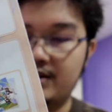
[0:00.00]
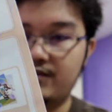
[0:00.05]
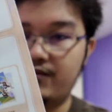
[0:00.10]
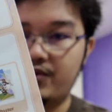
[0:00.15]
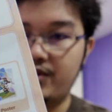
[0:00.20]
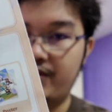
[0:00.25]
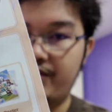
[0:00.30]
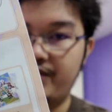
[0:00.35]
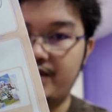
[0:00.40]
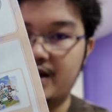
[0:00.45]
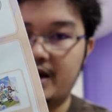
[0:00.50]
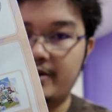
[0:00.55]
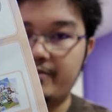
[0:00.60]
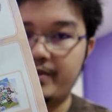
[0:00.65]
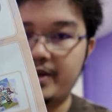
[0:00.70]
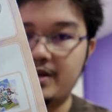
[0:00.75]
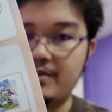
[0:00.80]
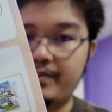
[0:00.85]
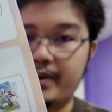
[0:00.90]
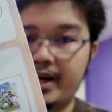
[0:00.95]
is for the
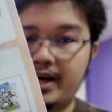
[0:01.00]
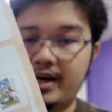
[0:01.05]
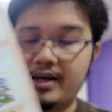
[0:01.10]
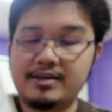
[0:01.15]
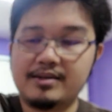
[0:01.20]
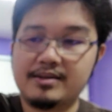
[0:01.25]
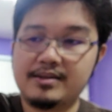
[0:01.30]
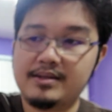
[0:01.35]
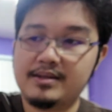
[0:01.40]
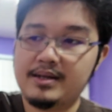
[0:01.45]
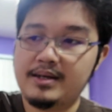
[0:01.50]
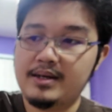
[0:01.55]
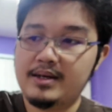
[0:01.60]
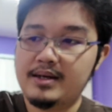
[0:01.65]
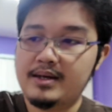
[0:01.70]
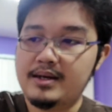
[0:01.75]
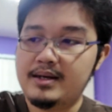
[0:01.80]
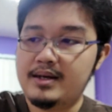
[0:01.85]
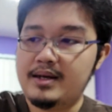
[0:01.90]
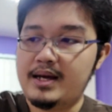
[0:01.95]
VIP pass.
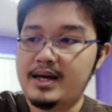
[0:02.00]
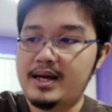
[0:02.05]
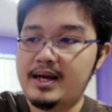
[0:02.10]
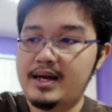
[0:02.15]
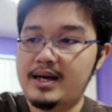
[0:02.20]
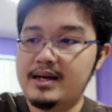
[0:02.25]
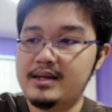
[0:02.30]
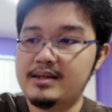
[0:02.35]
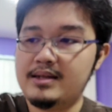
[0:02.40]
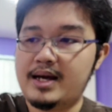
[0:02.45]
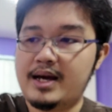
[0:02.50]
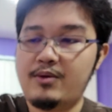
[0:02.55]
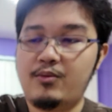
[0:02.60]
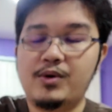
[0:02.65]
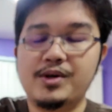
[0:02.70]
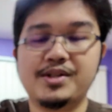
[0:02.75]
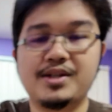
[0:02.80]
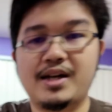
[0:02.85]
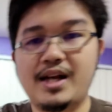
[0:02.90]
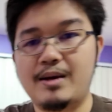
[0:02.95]
And I
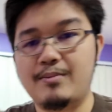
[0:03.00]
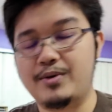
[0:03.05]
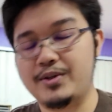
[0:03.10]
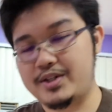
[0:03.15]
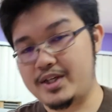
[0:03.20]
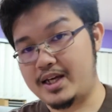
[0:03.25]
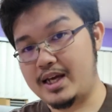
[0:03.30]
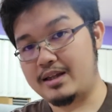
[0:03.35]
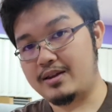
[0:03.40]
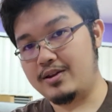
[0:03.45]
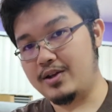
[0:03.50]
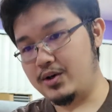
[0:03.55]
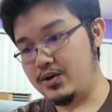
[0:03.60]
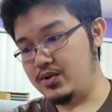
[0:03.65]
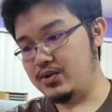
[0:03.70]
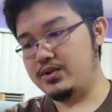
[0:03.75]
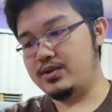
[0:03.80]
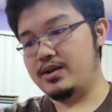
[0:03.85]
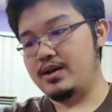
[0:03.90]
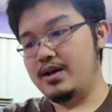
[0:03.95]
wasn't able to get
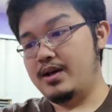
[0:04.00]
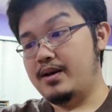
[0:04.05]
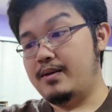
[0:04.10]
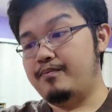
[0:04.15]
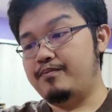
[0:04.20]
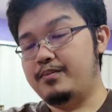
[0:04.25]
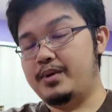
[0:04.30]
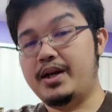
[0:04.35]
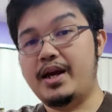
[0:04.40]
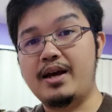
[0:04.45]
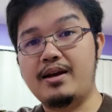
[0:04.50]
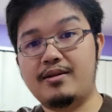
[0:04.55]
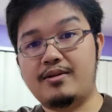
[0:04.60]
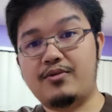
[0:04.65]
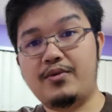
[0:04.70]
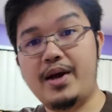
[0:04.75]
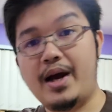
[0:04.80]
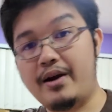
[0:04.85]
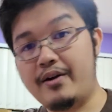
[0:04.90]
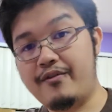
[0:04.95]
those. But hey,
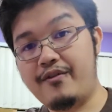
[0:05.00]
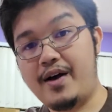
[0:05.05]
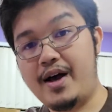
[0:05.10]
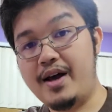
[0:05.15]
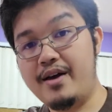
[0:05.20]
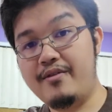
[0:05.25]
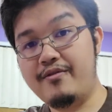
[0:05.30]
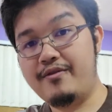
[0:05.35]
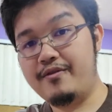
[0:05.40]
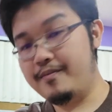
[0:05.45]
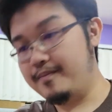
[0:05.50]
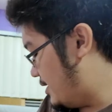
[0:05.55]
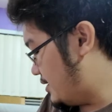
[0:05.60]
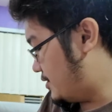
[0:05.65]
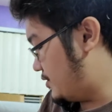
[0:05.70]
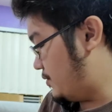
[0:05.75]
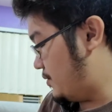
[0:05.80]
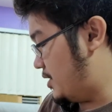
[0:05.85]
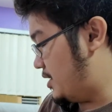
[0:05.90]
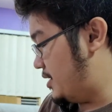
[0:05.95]
3 out of 5.
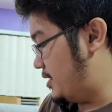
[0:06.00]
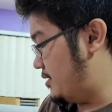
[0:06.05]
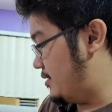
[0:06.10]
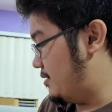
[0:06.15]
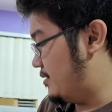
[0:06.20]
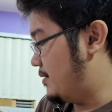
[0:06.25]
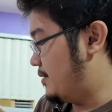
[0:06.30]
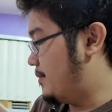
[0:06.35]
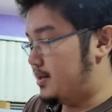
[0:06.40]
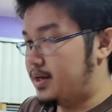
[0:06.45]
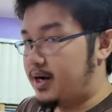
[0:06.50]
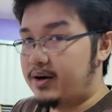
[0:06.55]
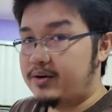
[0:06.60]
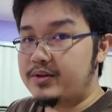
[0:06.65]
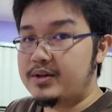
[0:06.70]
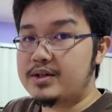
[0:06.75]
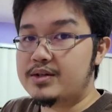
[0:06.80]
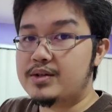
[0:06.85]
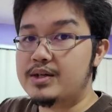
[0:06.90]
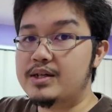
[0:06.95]
Next one. Now
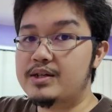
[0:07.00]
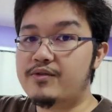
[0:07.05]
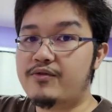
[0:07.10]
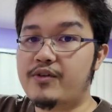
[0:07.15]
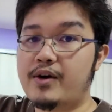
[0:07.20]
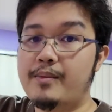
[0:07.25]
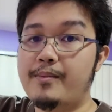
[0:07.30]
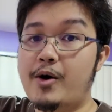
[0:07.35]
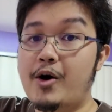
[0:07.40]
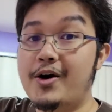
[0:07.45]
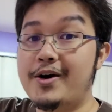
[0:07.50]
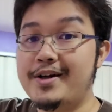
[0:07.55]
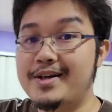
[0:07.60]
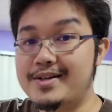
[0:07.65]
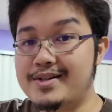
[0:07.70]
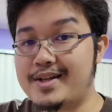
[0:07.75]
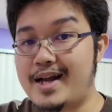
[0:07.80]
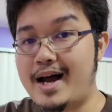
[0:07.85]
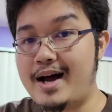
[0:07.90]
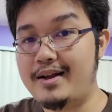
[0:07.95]
this is from
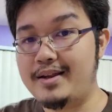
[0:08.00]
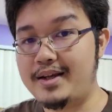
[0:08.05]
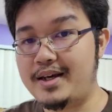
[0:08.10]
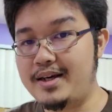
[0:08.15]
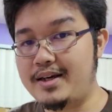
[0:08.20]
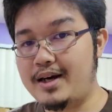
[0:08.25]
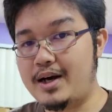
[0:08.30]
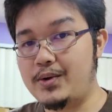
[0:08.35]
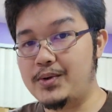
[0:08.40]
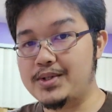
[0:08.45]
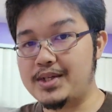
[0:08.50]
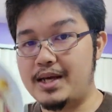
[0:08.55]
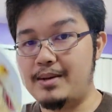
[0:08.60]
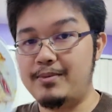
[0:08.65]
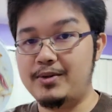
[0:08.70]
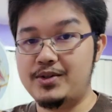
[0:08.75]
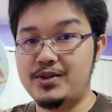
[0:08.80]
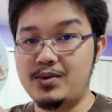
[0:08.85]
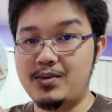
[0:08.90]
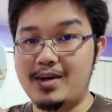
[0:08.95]
Artist Alley. I was
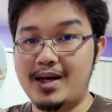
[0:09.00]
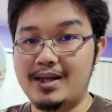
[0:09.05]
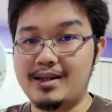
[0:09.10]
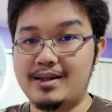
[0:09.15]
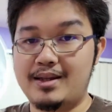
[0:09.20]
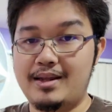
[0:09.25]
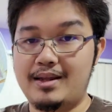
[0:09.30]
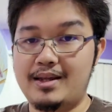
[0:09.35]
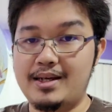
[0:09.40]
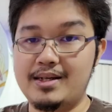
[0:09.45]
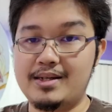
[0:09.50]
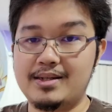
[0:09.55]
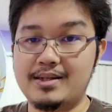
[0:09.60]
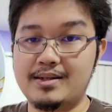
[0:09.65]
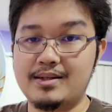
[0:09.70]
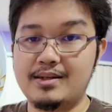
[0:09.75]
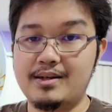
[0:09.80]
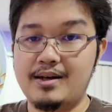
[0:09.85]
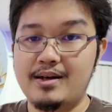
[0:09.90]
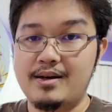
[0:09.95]
able to get
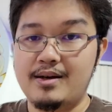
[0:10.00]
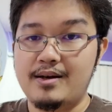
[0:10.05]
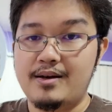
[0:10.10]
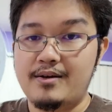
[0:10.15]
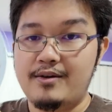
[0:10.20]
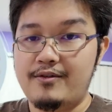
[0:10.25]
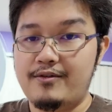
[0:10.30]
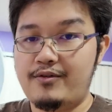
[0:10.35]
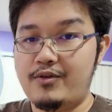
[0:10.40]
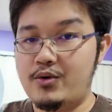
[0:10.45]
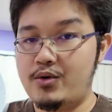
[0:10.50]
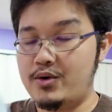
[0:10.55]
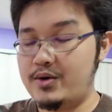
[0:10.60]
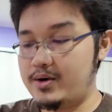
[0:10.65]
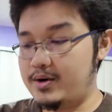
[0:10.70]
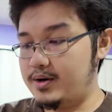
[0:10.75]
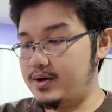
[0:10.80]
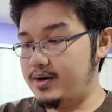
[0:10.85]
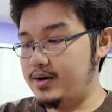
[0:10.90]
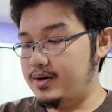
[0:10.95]
this
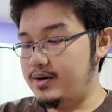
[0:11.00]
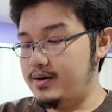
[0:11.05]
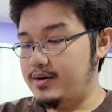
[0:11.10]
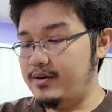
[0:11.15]
for